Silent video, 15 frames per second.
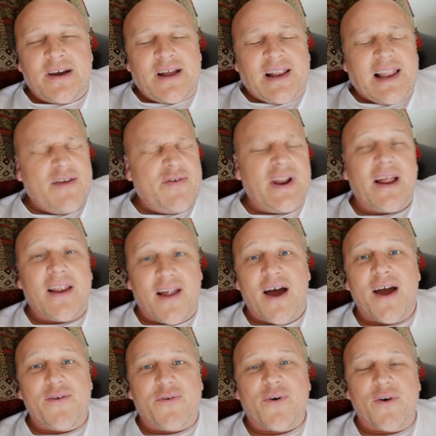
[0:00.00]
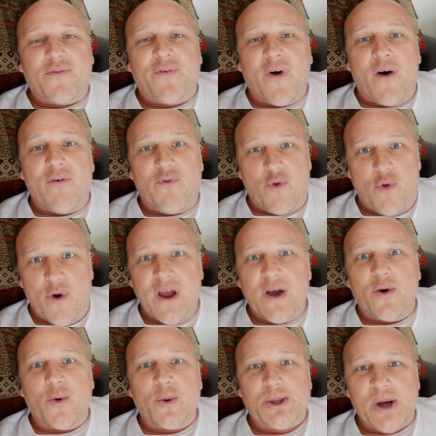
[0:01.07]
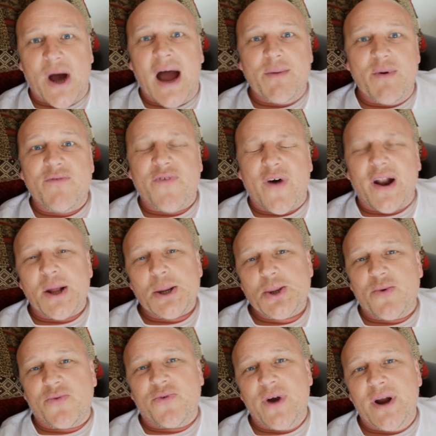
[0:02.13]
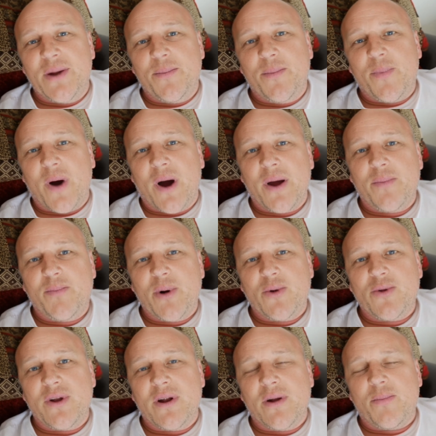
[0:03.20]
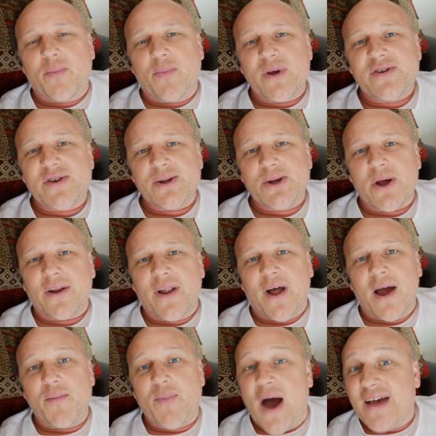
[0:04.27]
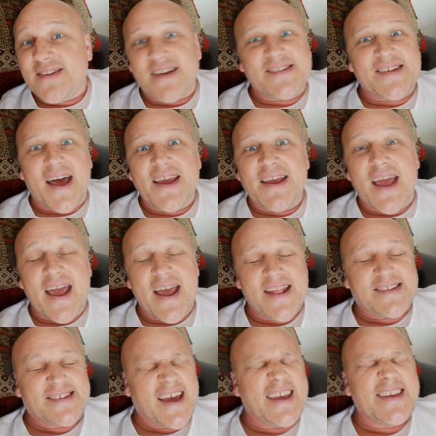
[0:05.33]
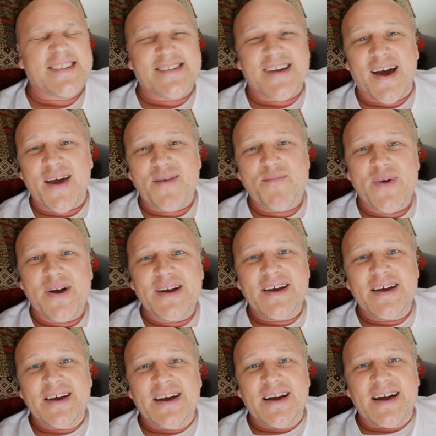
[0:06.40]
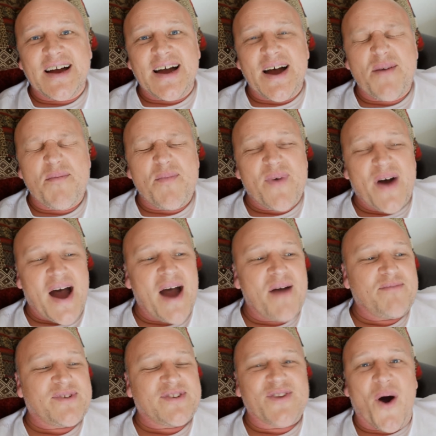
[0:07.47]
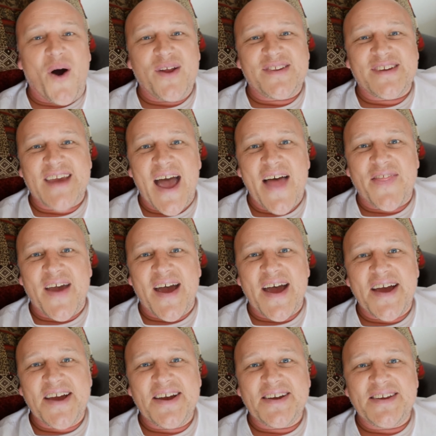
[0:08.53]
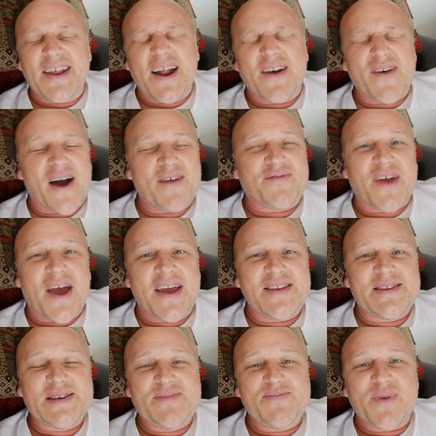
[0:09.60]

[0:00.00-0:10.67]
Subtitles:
living a life of real time and financial freedom by building a business online. But as I say, it takes time. I'm starting to get there, after 18